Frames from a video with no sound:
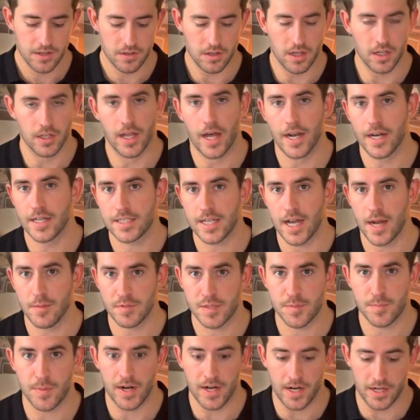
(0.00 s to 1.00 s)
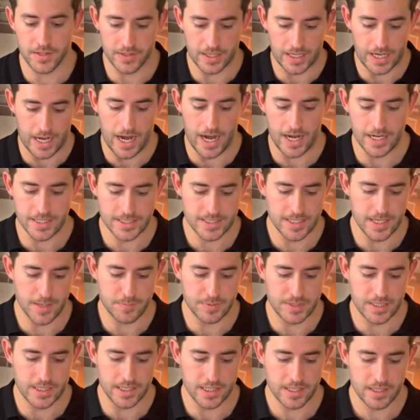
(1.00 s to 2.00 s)
a lot of time spent on the
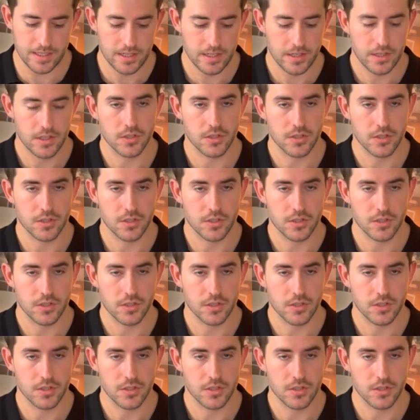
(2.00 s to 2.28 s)
concepting.